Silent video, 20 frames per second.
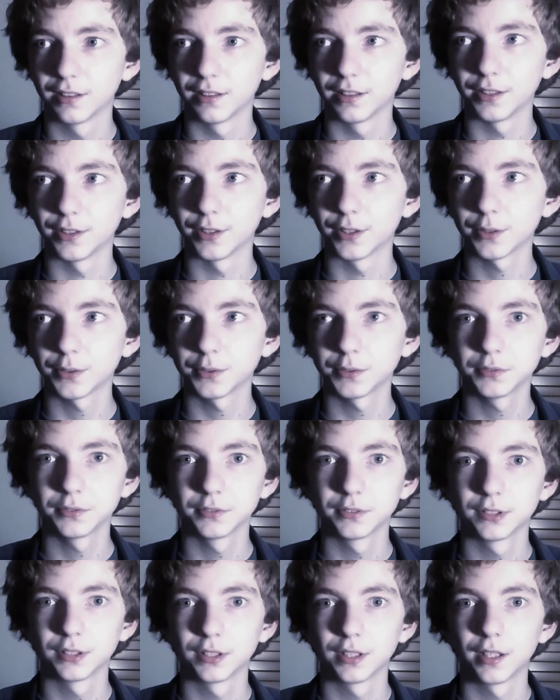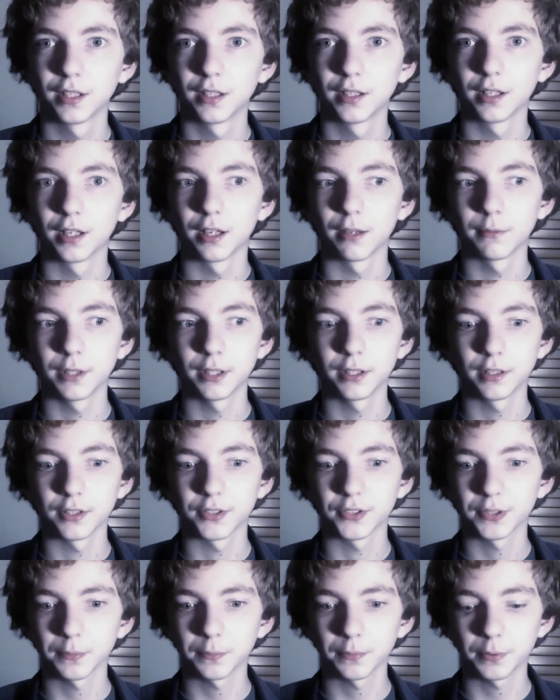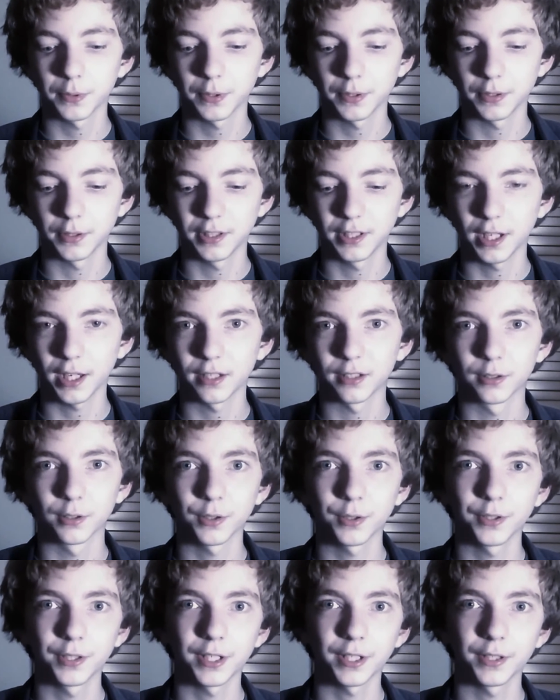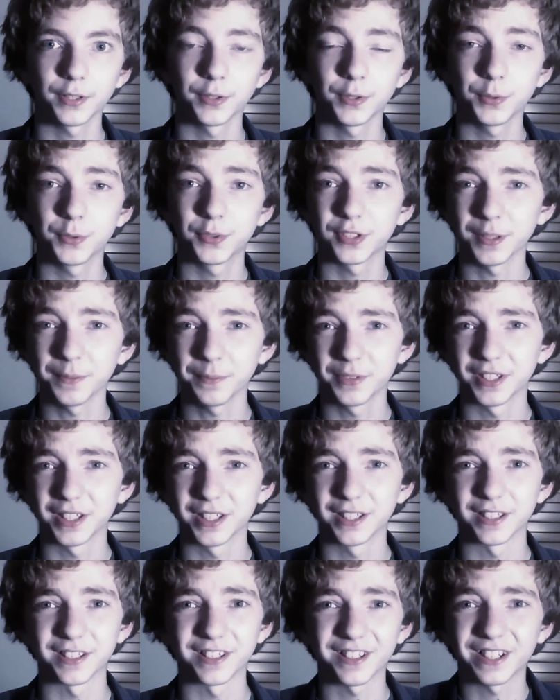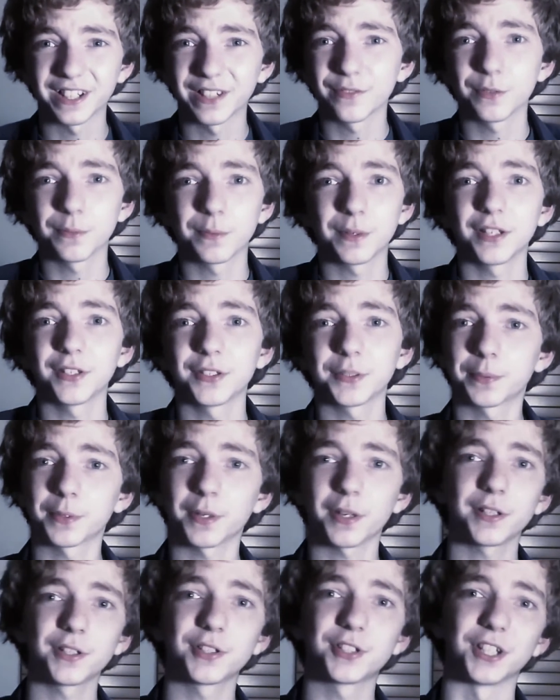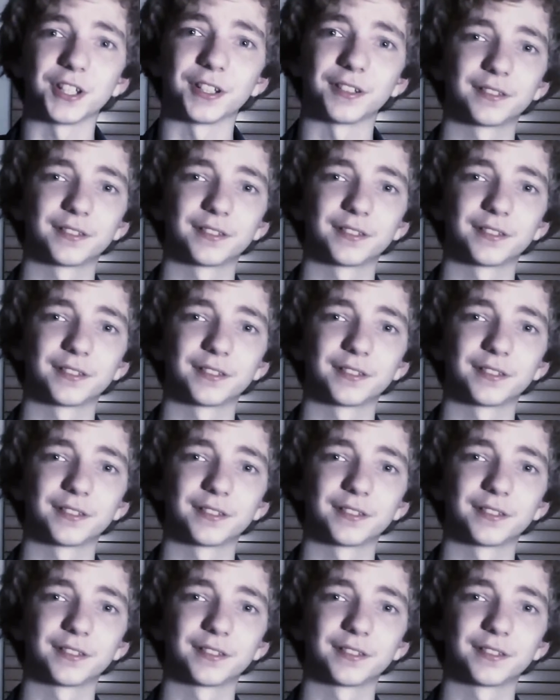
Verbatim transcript: You know? I mean, at some point you gotta learn how to do something, and not everybody's a prodigy.